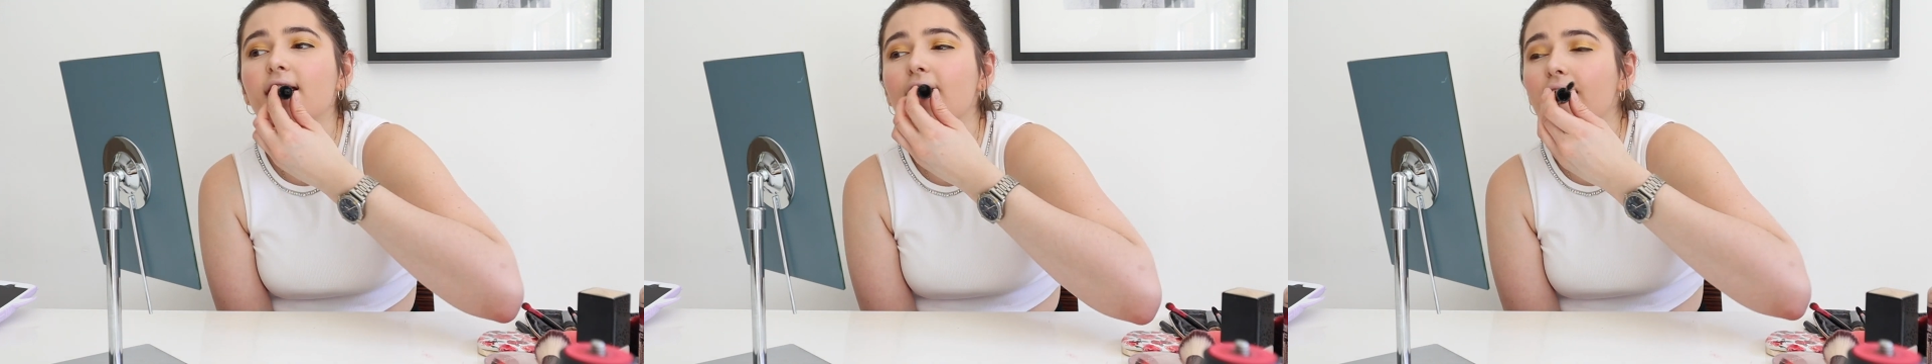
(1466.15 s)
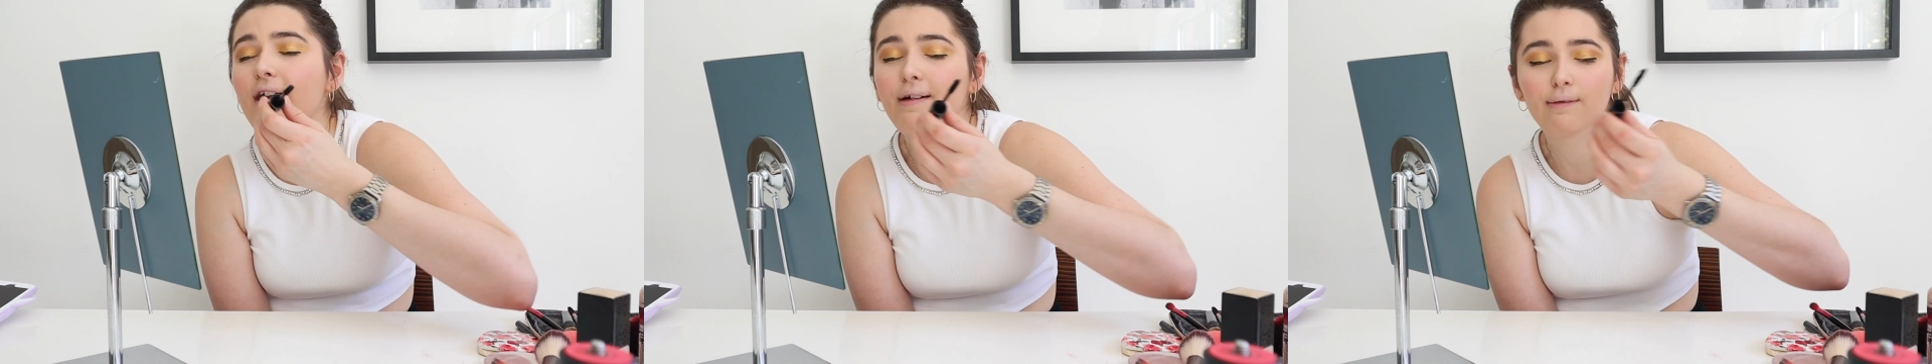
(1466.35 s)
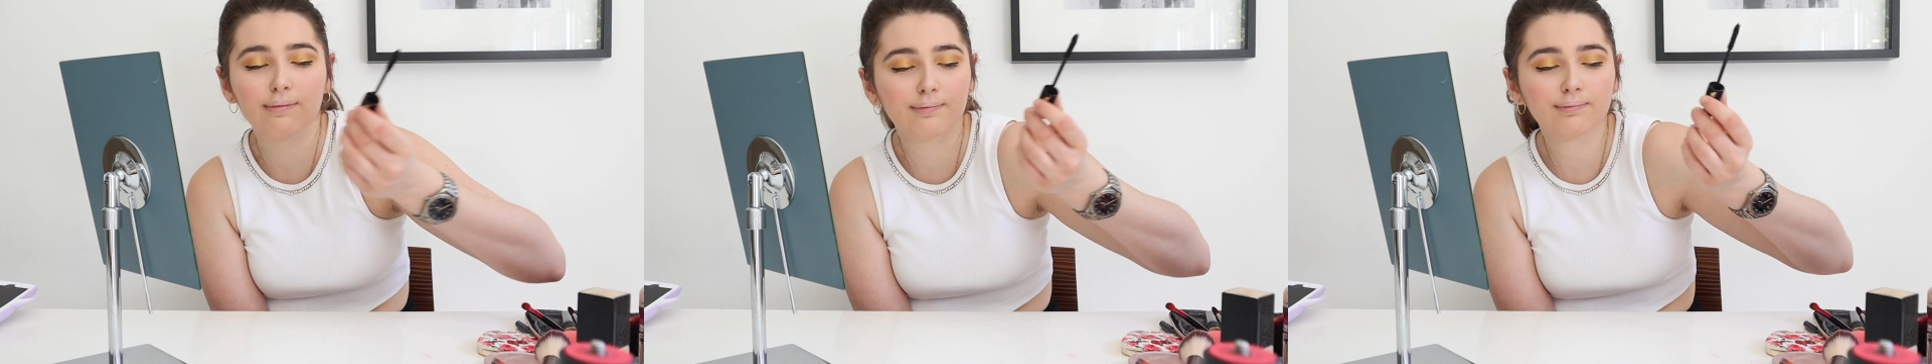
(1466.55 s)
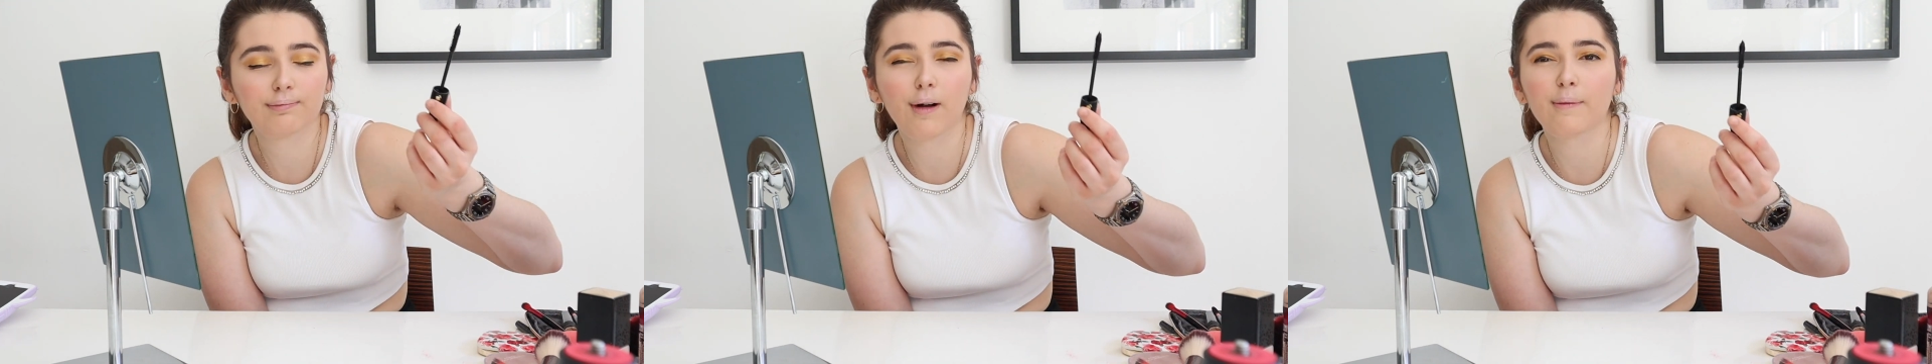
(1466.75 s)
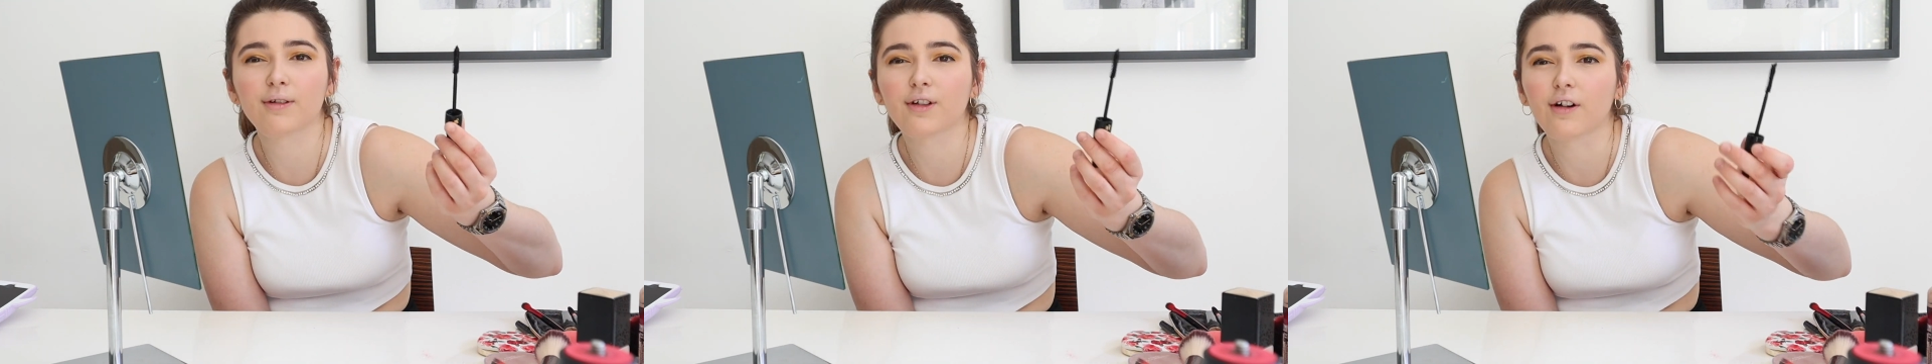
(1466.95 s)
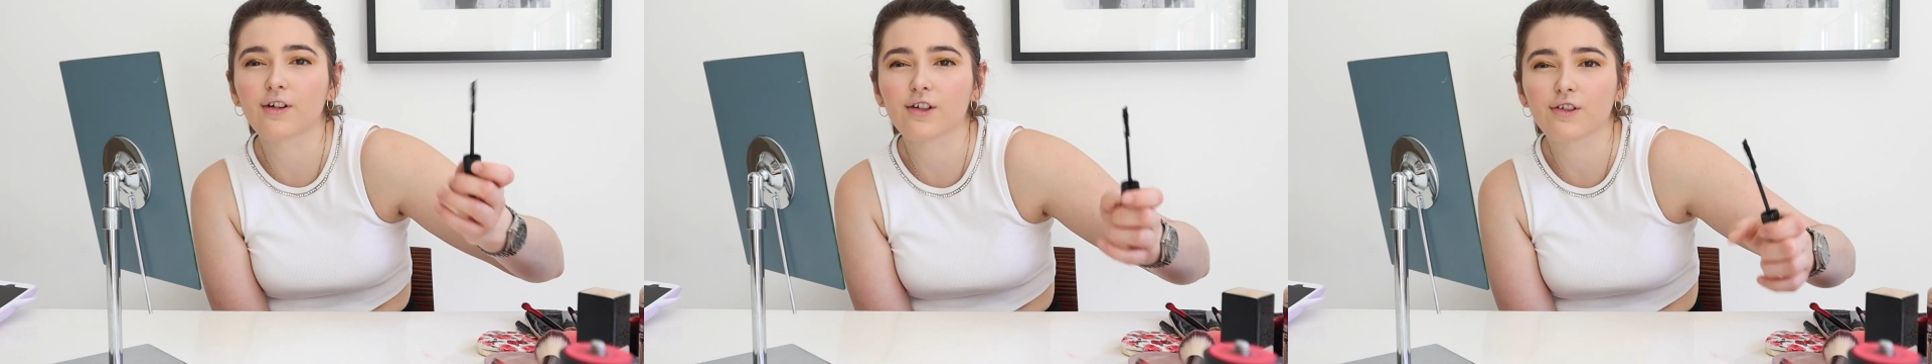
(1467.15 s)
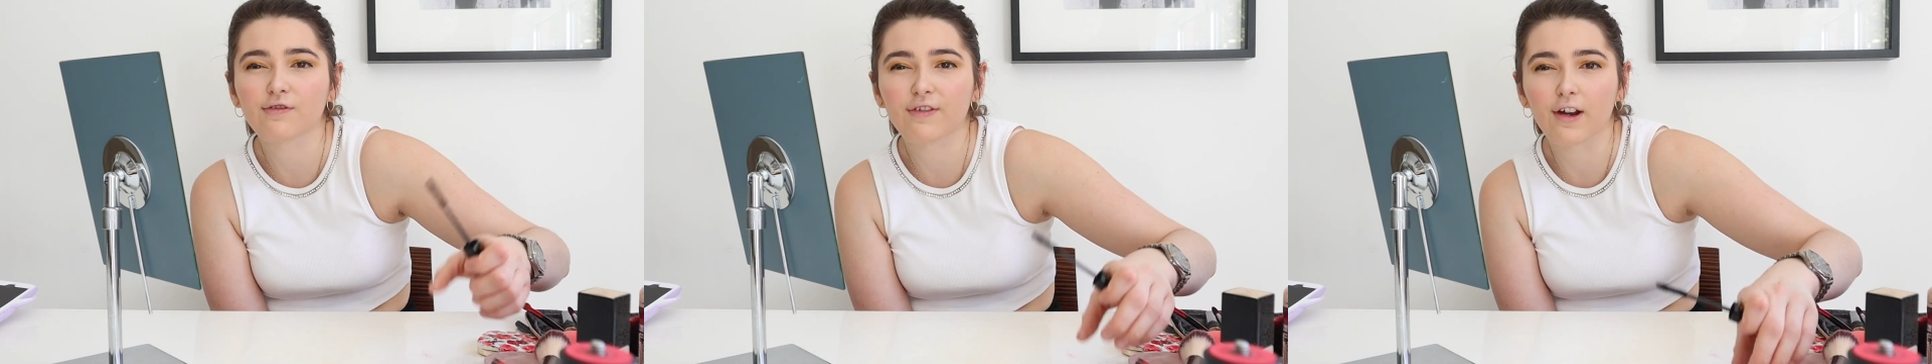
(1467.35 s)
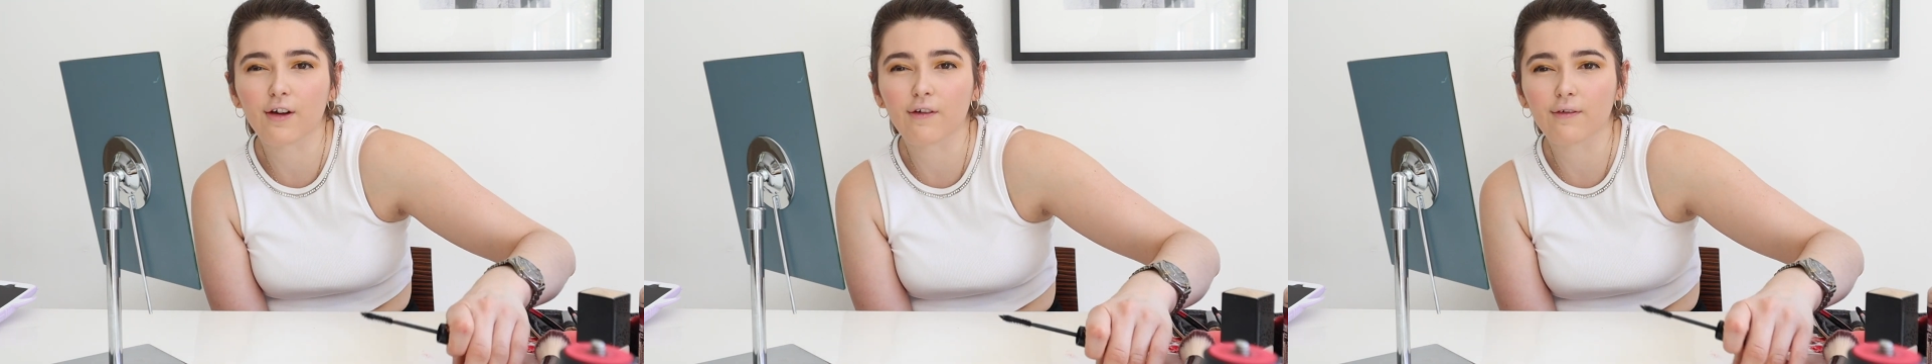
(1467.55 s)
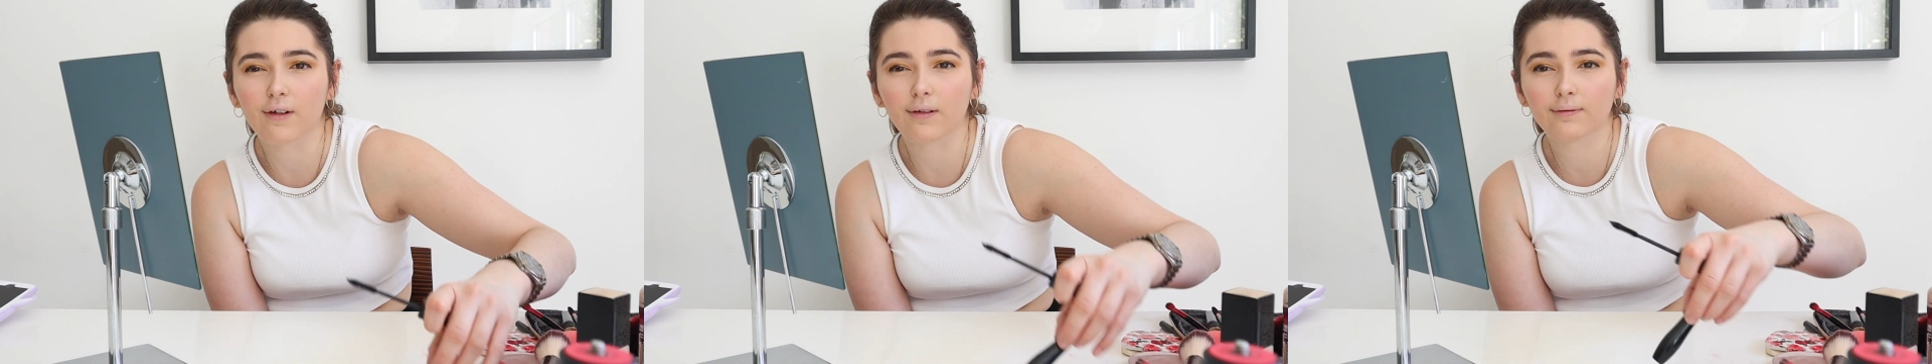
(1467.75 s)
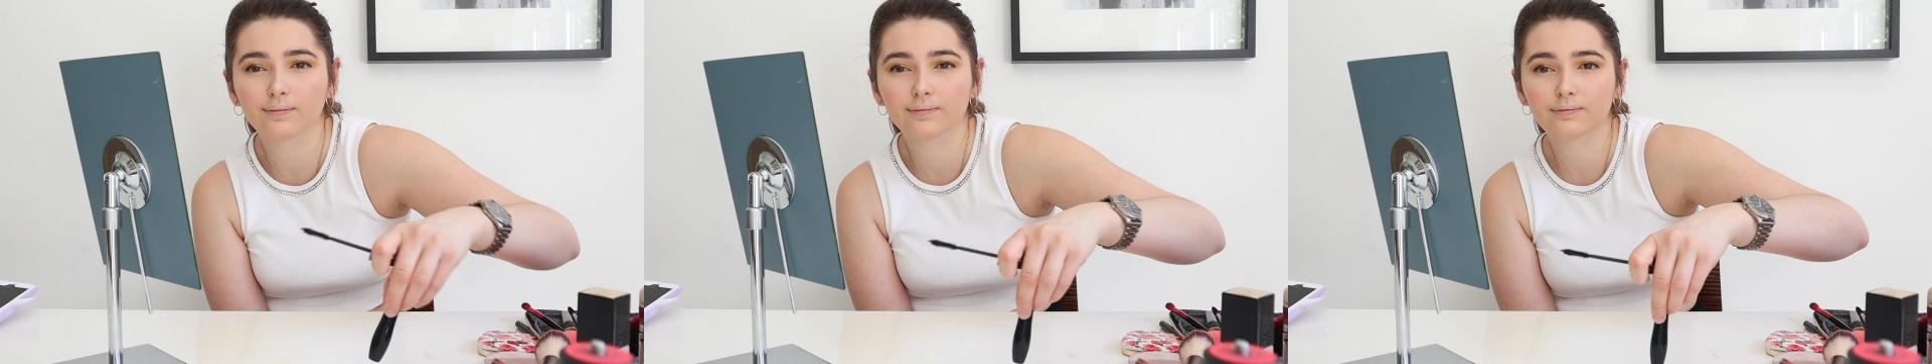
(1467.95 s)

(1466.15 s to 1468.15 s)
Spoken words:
take, my mascara just fell over.